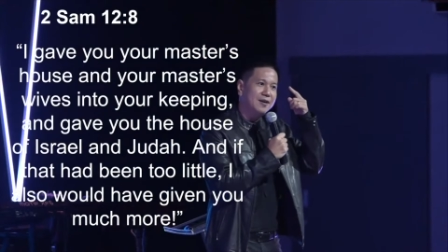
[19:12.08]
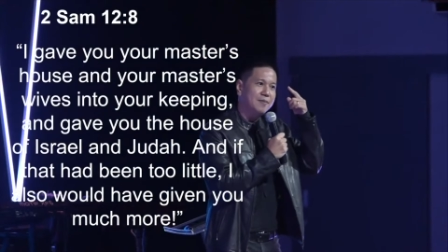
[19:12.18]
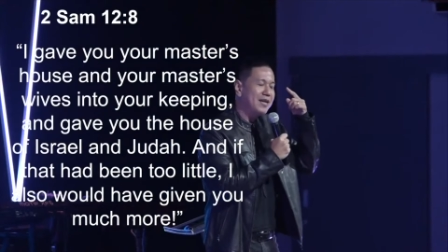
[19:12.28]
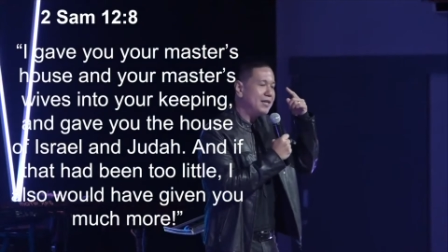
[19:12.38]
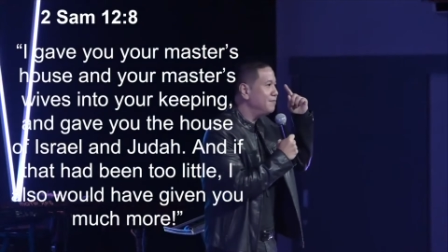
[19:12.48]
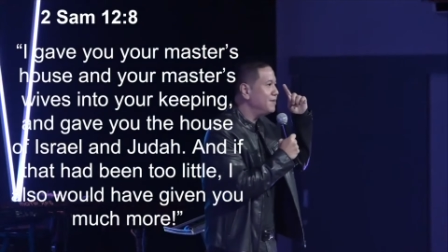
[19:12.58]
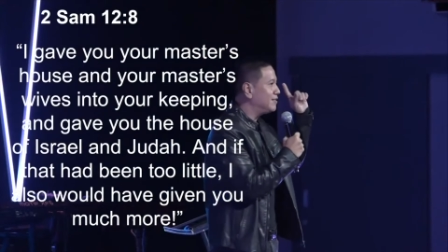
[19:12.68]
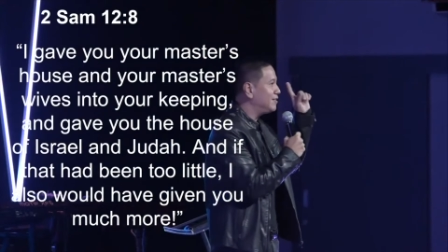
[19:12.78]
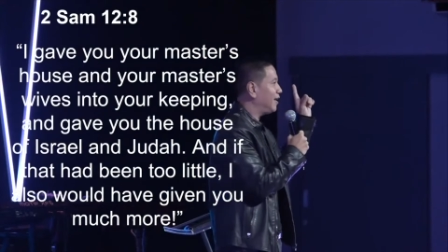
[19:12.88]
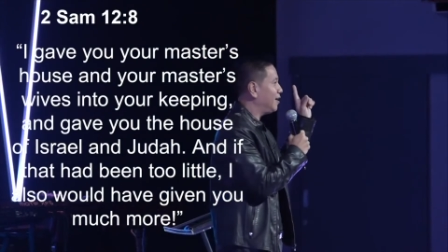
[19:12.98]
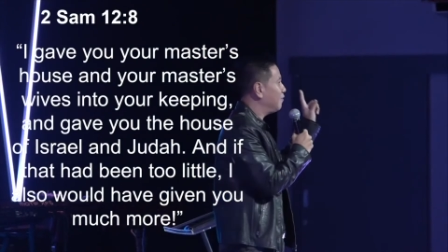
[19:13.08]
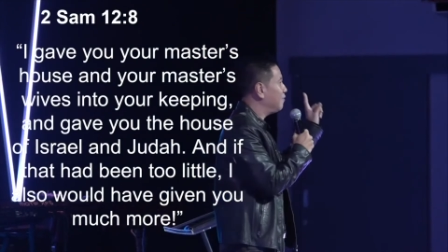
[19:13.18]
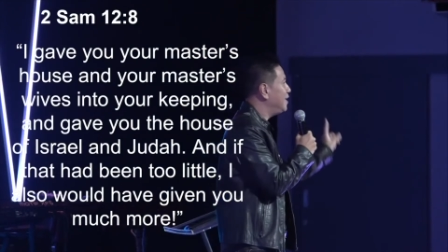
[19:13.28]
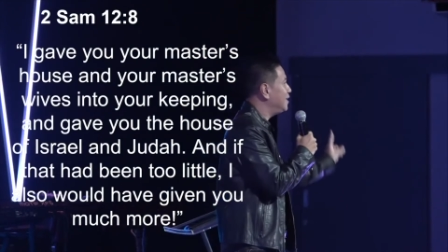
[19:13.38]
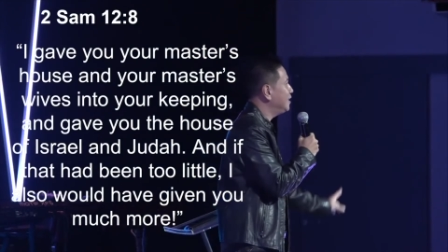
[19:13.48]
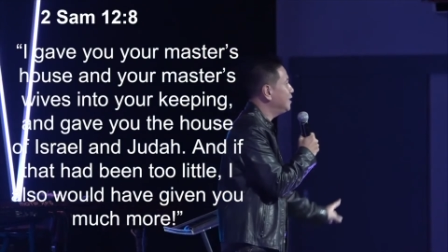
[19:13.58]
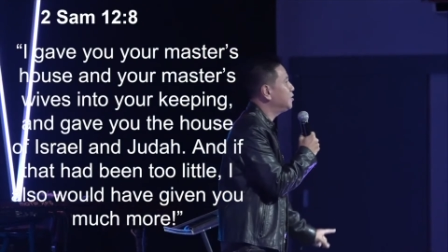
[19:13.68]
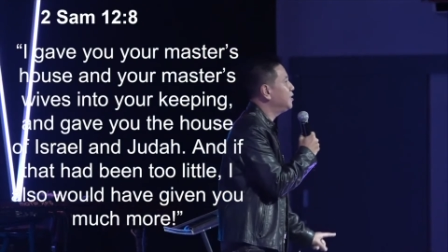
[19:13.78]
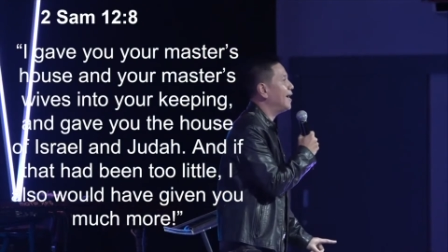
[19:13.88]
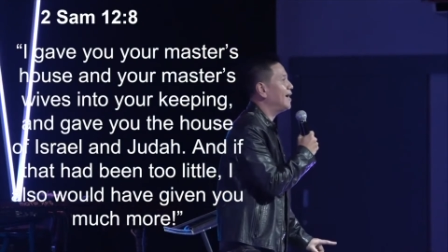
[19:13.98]
made the mistake of listening to
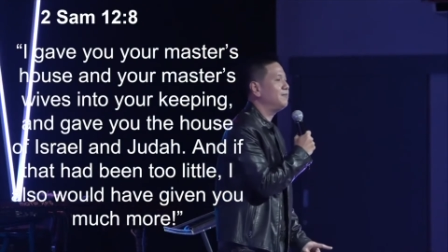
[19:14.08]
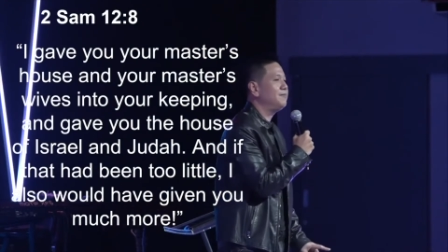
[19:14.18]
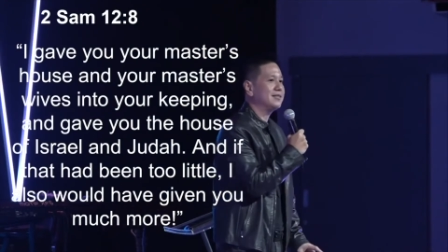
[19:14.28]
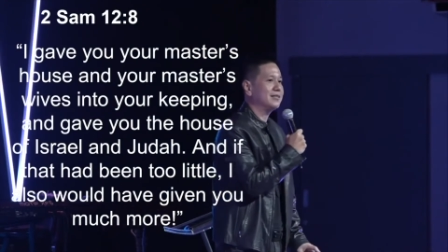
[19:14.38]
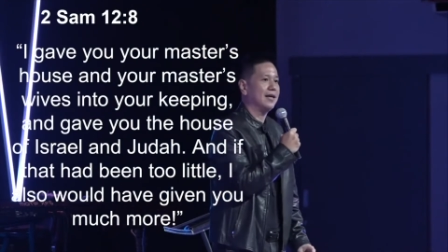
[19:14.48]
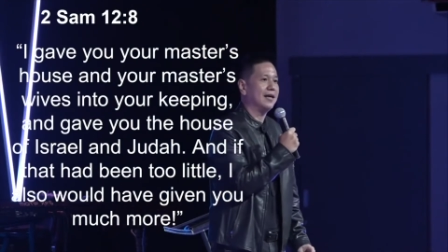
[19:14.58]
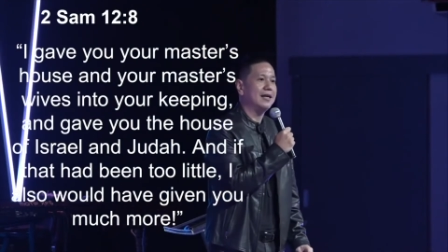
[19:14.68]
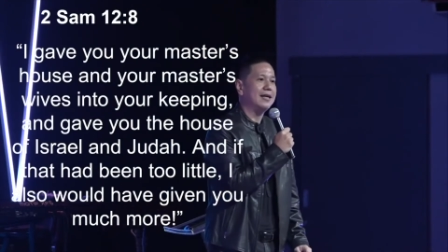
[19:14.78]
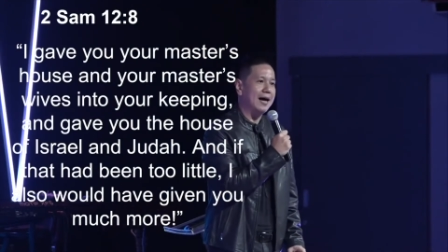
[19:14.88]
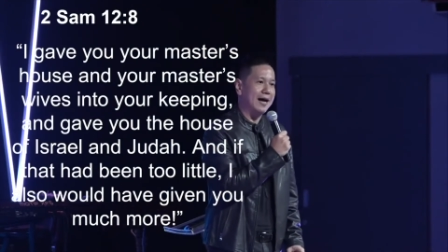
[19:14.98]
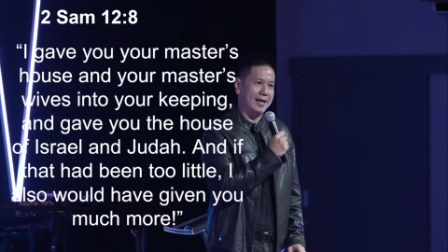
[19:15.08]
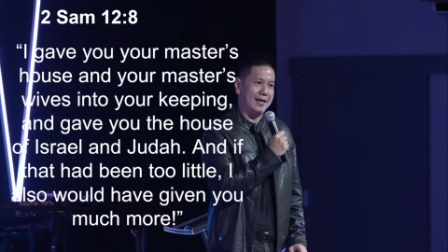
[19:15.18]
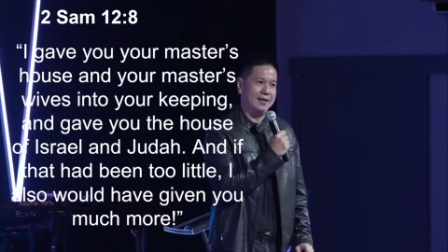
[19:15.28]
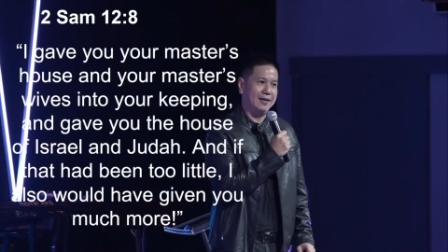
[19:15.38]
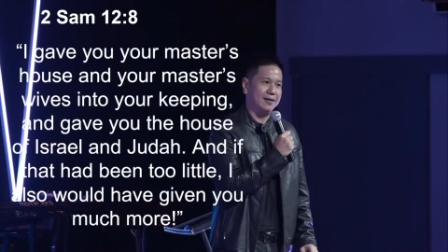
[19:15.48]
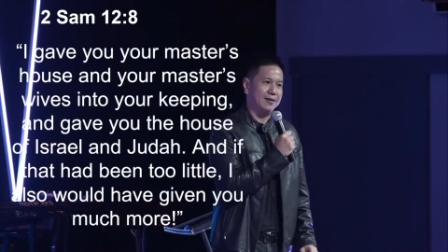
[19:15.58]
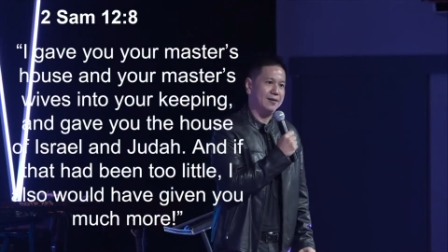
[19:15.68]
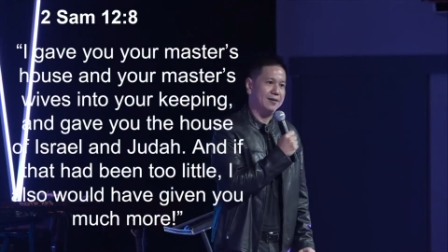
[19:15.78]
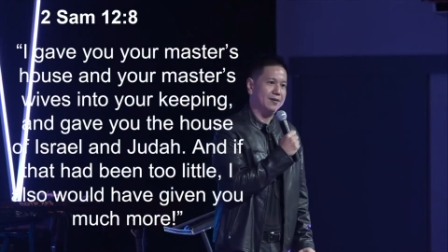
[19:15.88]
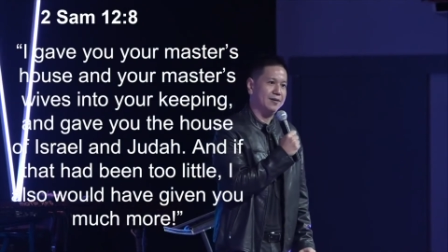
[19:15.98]
the enemy's lie.
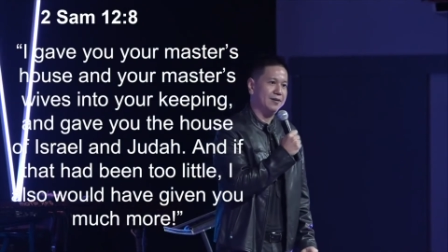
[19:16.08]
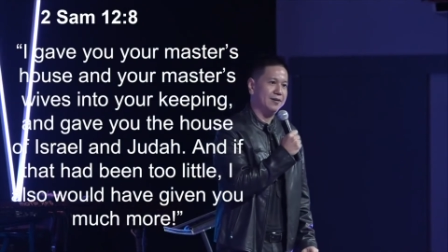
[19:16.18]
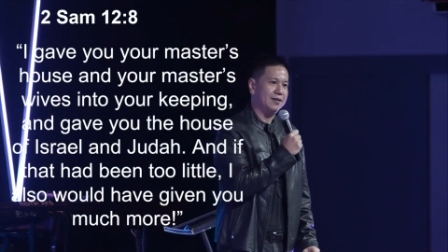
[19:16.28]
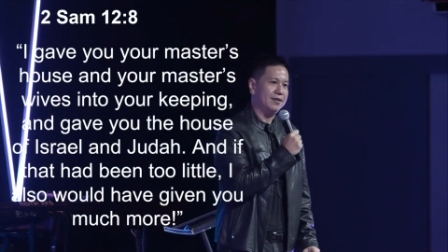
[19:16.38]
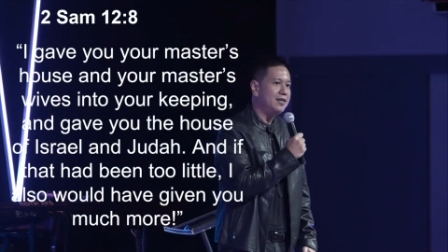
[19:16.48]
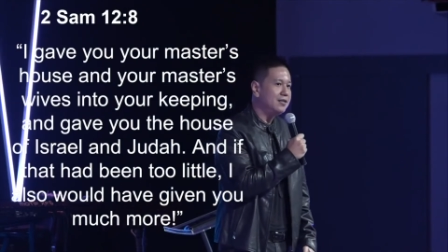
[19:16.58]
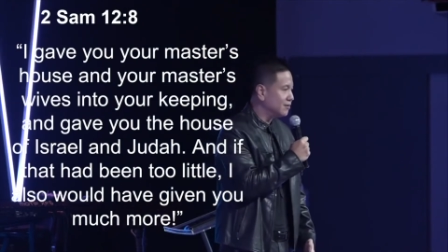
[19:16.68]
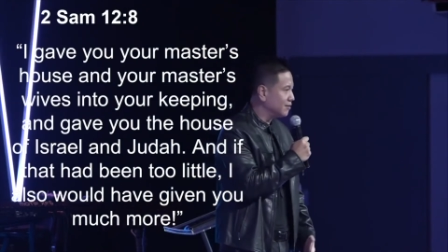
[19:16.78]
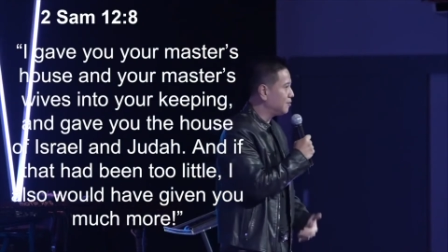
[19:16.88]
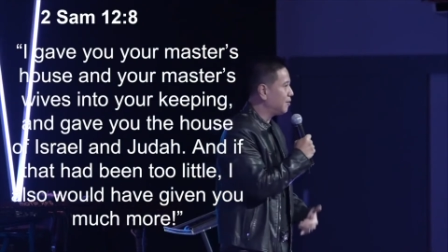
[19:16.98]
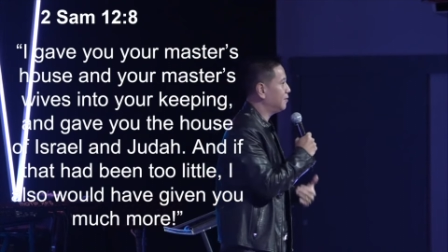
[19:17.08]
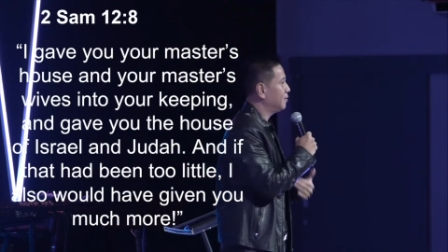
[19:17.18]
He thought,